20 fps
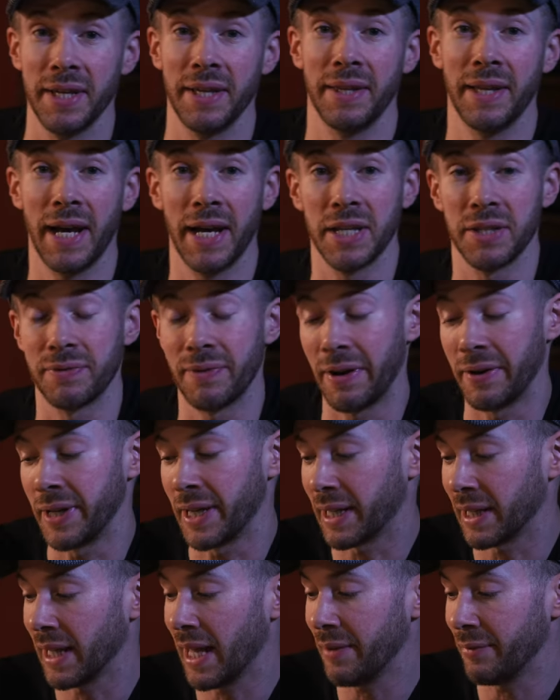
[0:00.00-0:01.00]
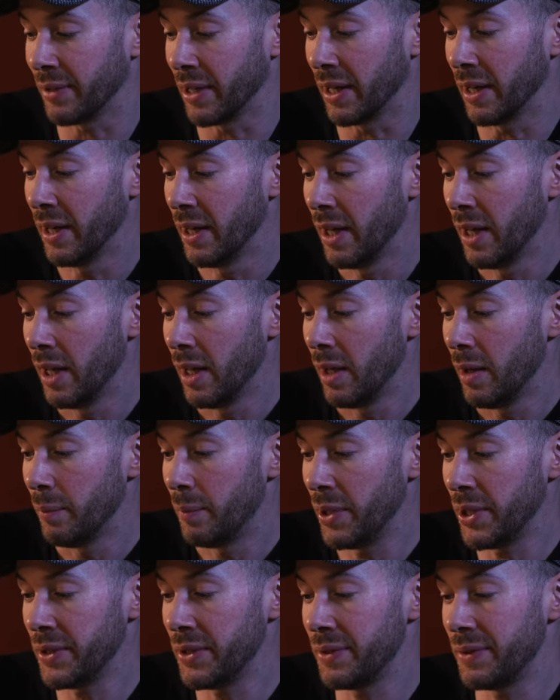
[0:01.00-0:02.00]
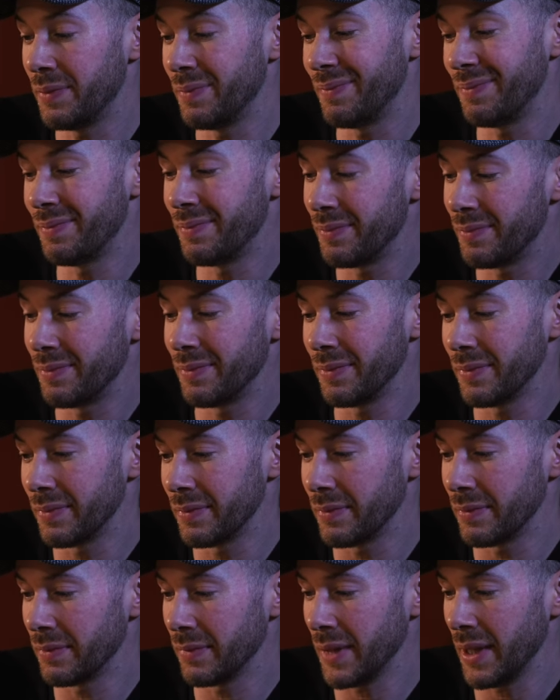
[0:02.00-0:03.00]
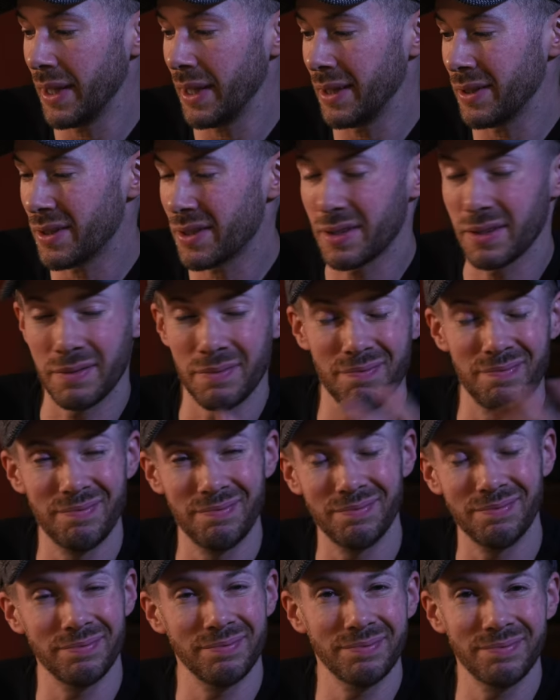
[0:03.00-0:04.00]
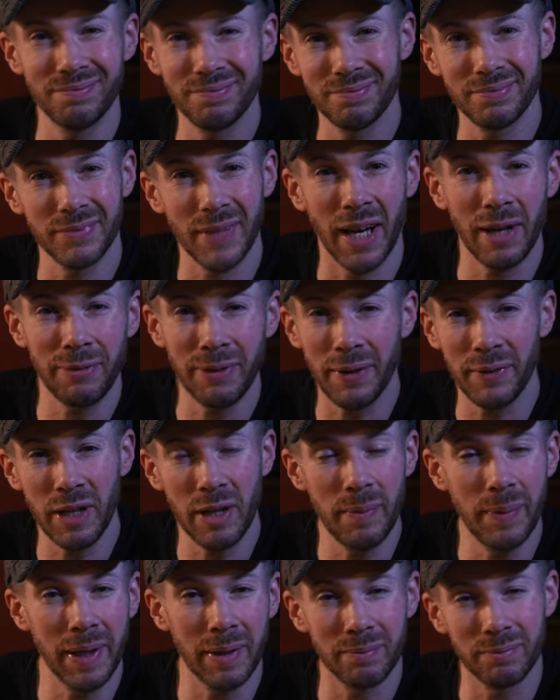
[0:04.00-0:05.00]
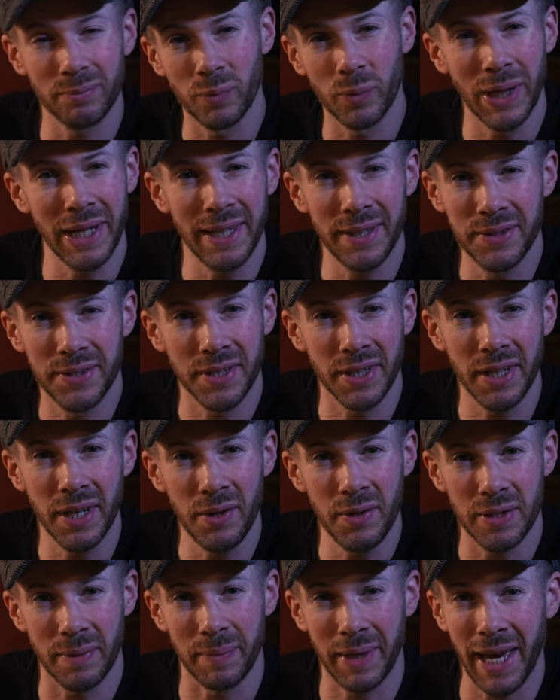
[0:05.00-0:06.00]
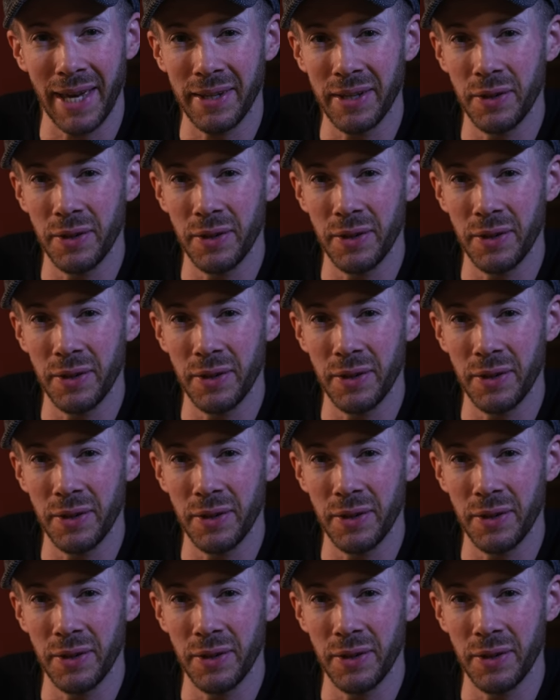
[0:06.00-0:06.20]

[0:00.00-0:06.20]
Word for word: it, that is very clever, but it's, I found it a bit weird to use. I'm getting